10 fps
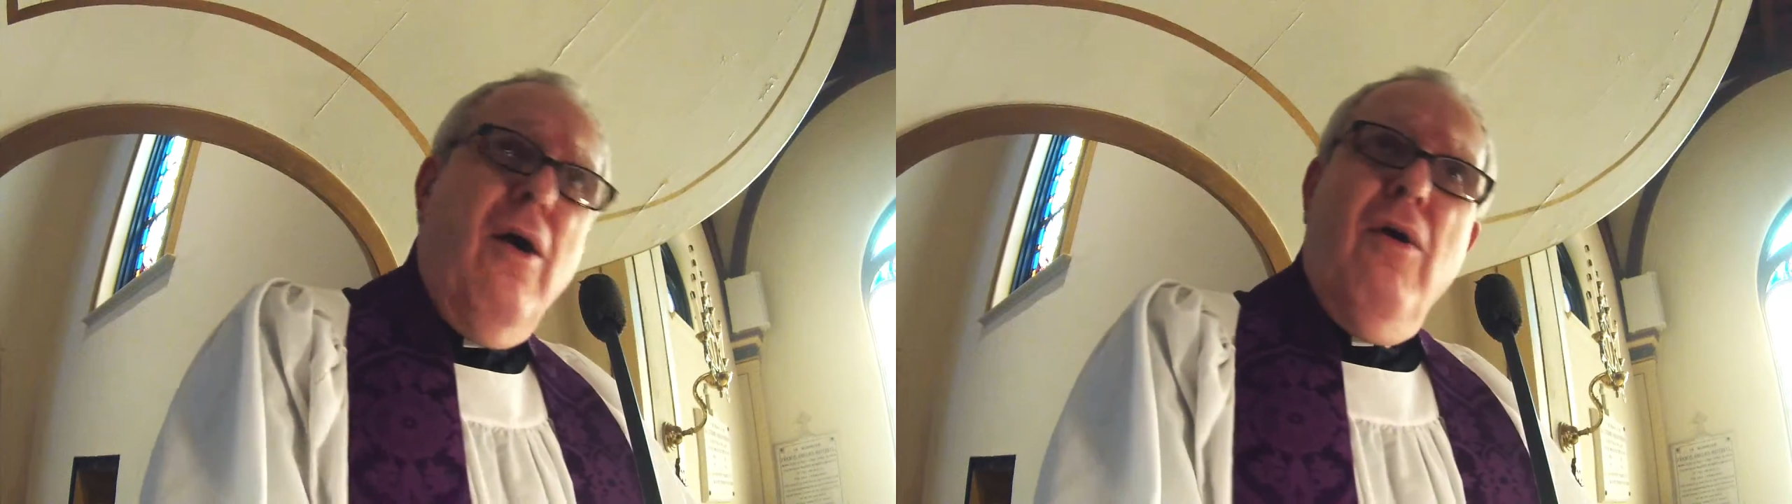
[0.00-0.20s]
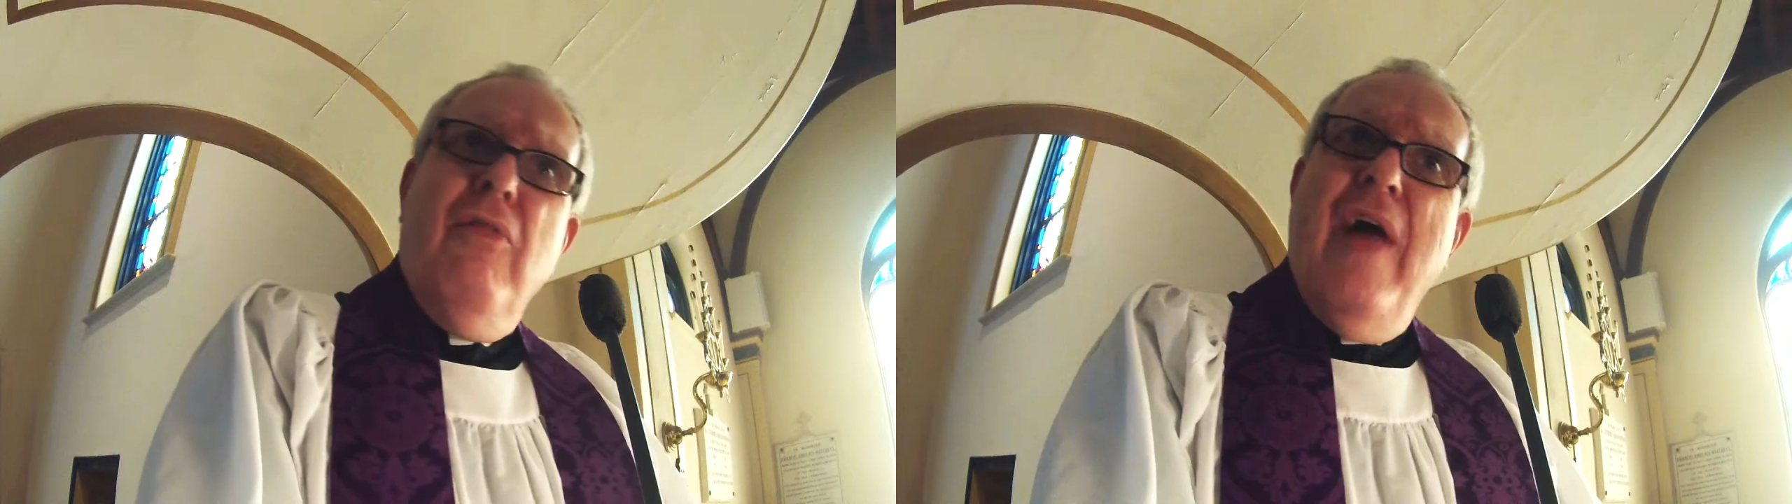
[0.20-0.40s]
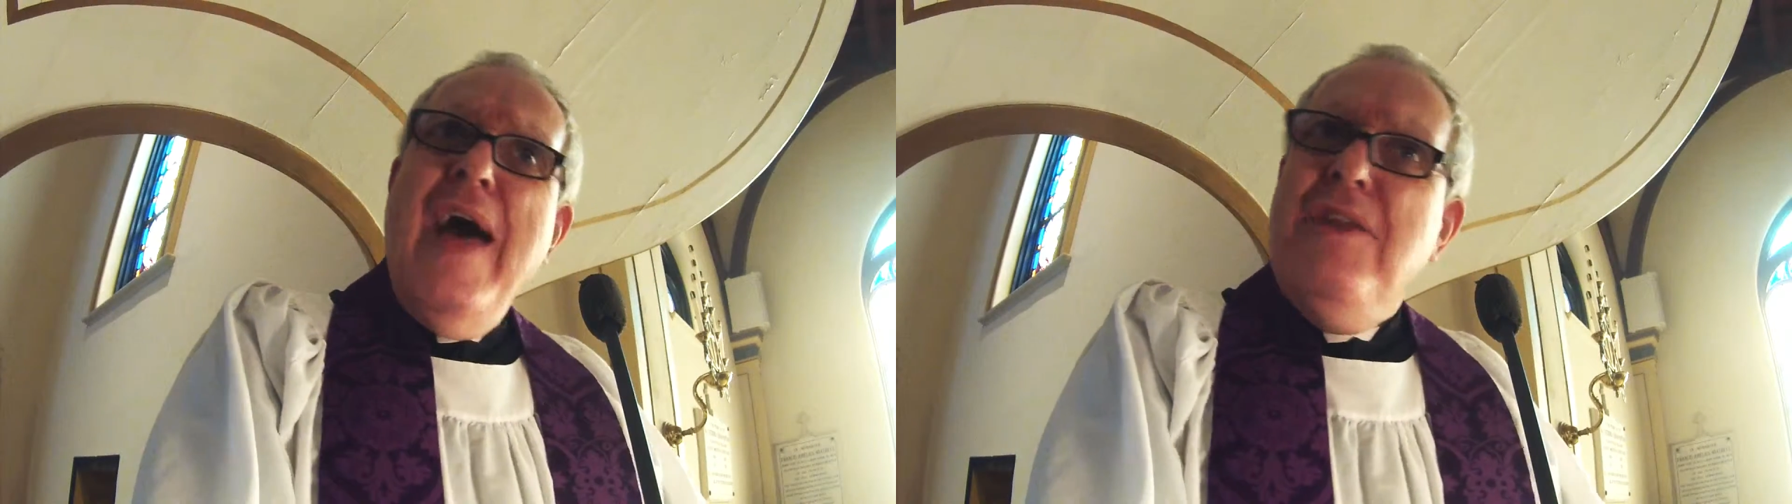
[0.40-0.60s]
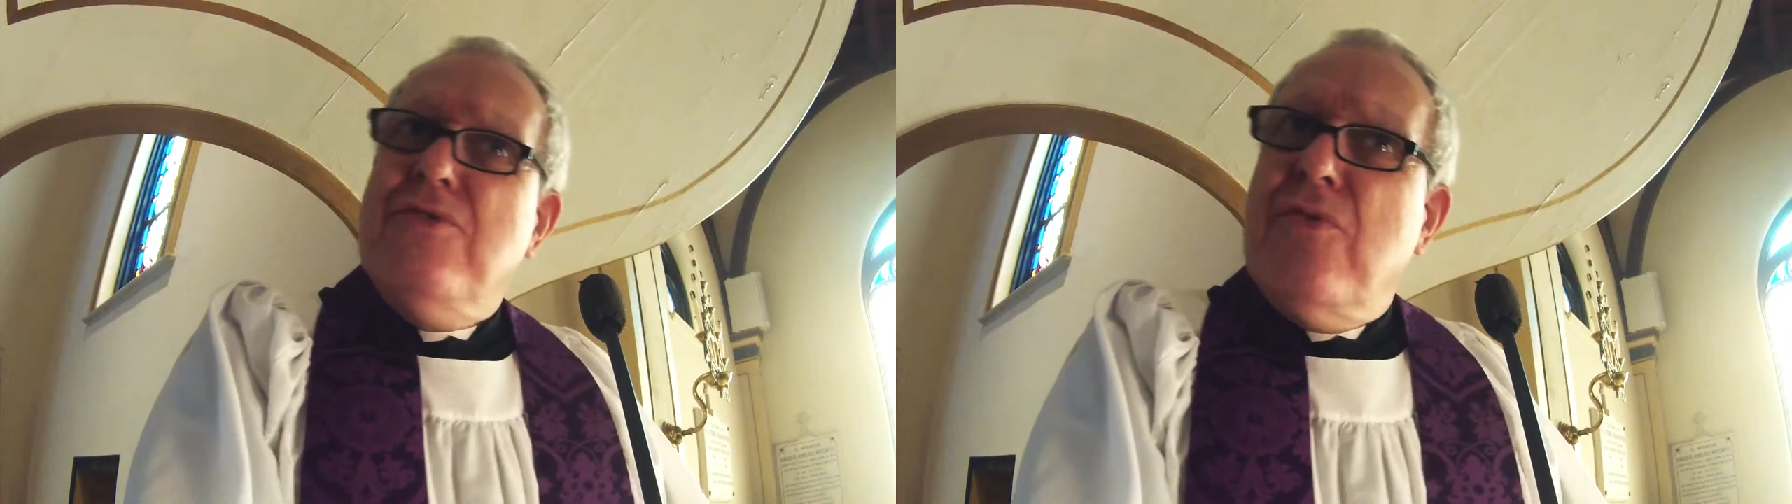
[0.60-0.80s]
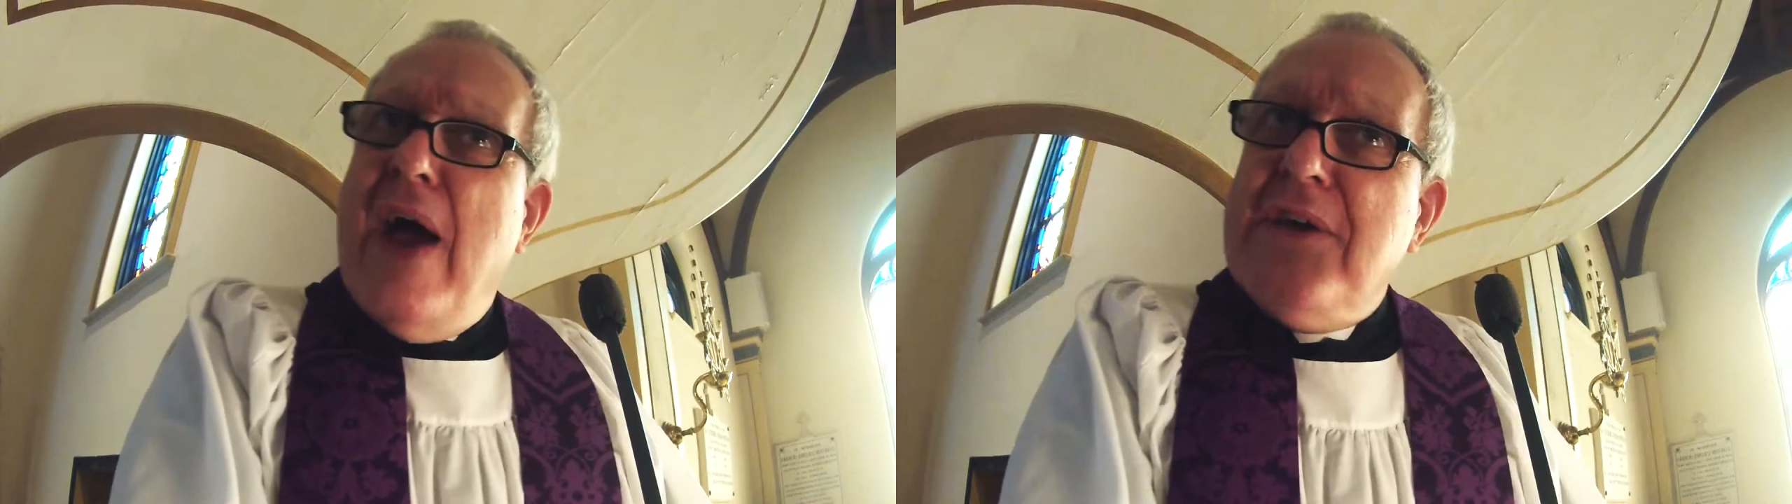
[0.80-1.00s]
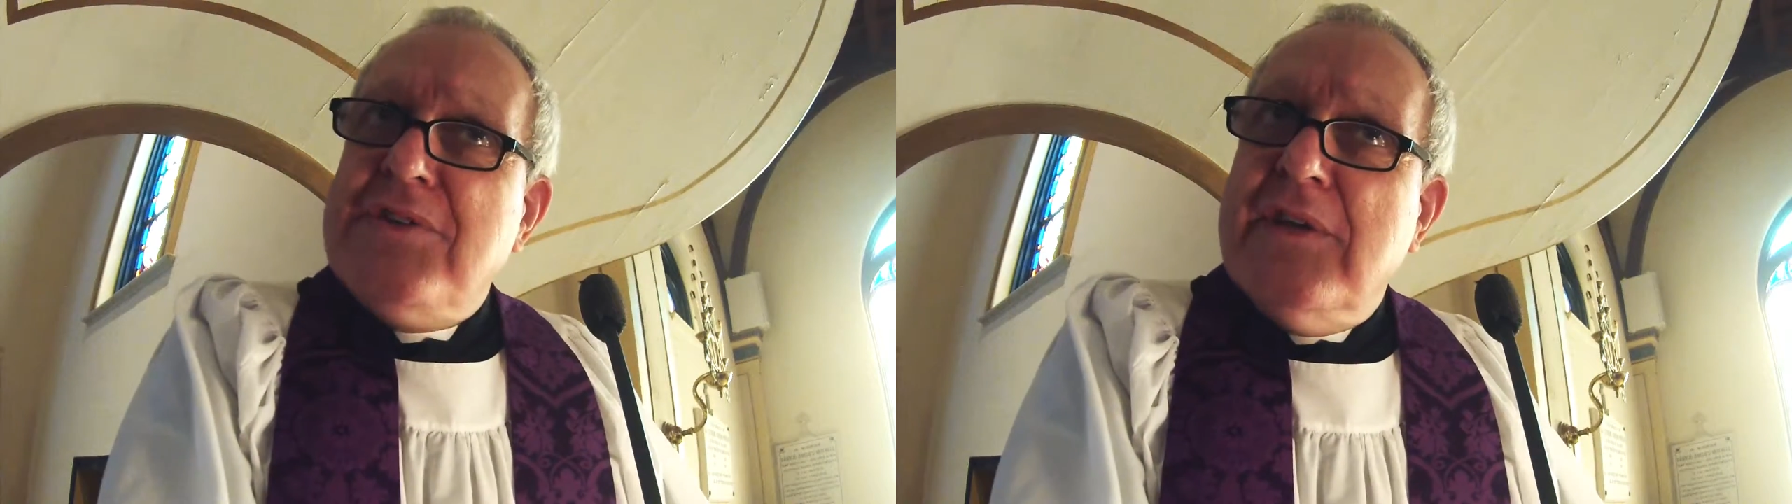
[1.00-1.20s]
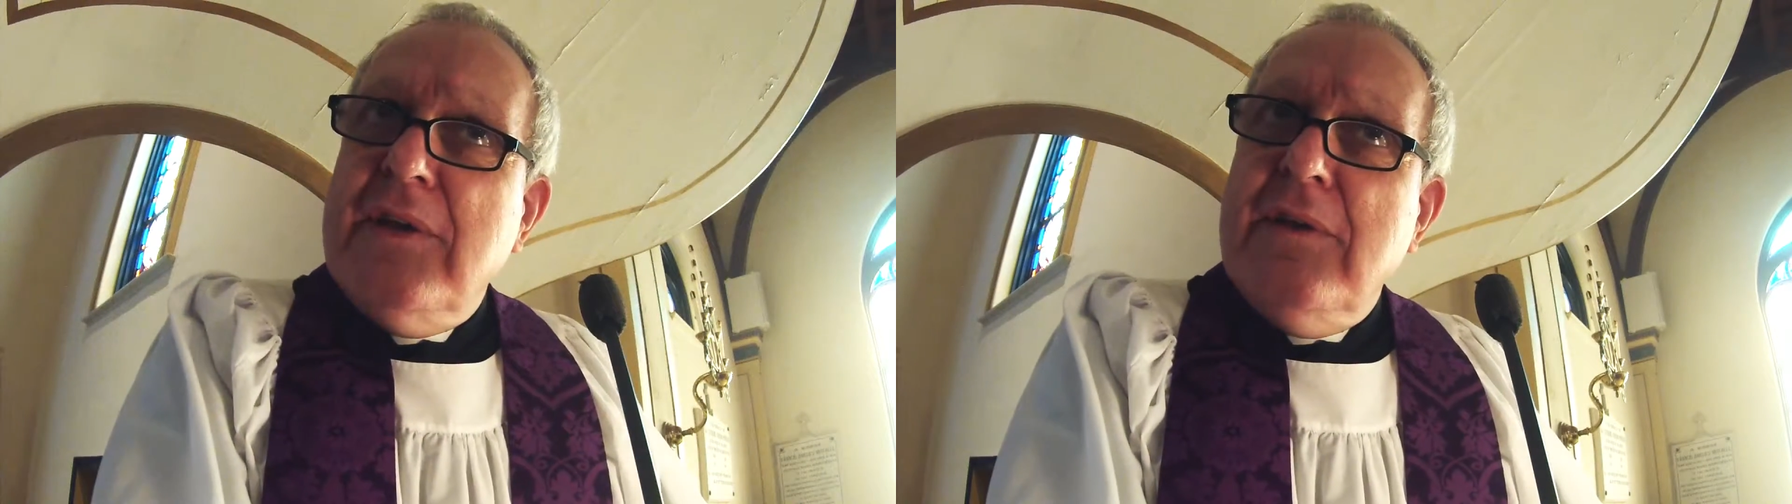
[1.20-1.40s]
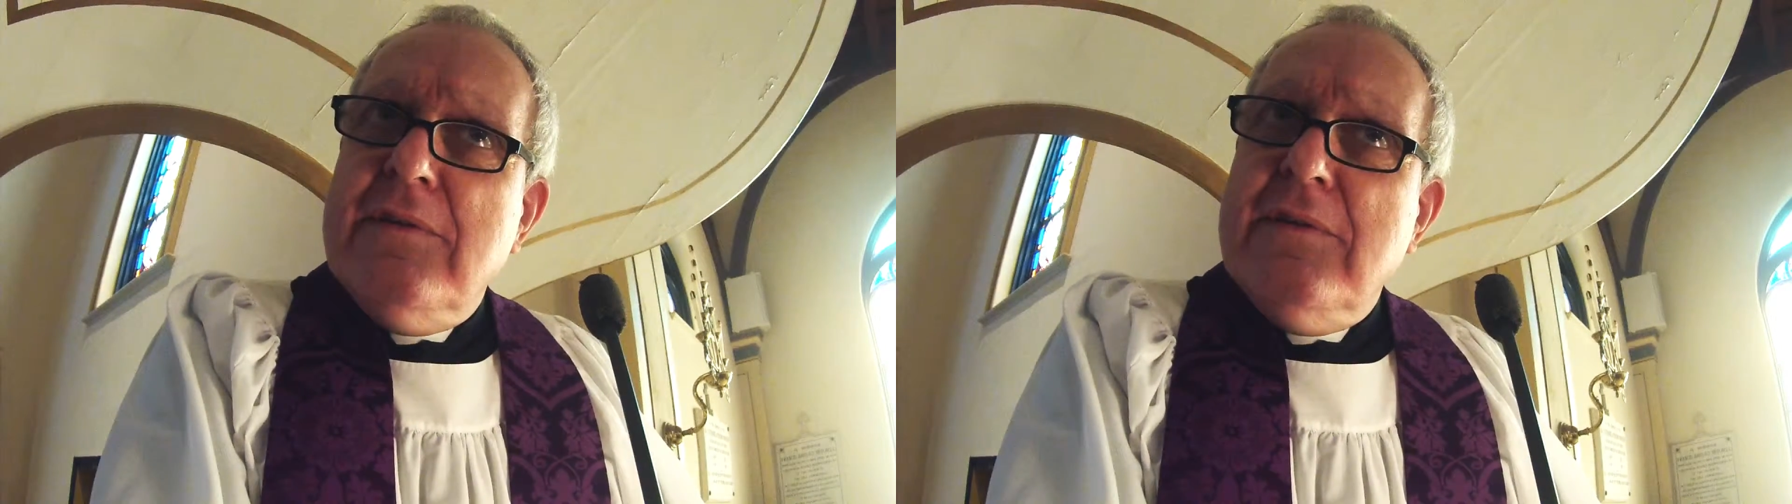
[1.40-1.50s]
all that drastic